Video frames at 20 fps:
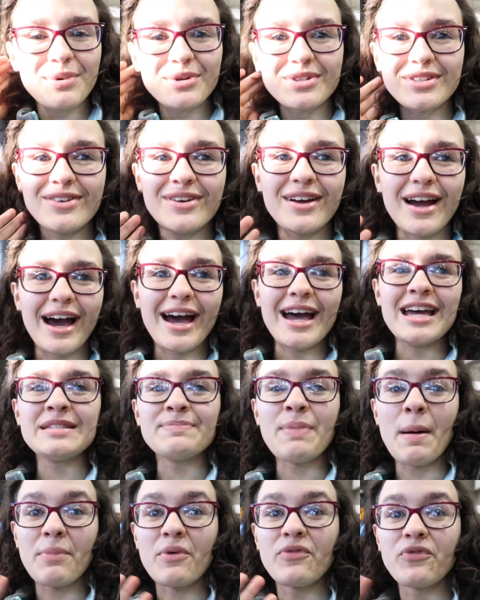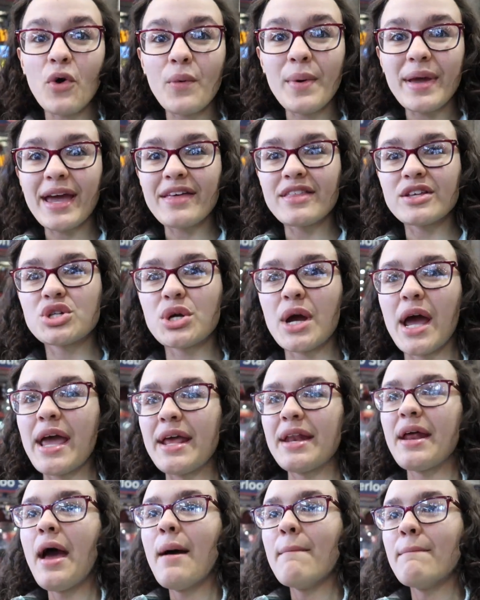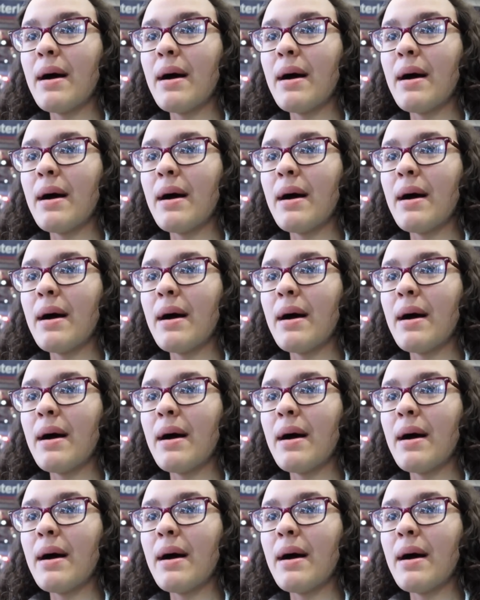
to Waterloo guys, but before we get the train,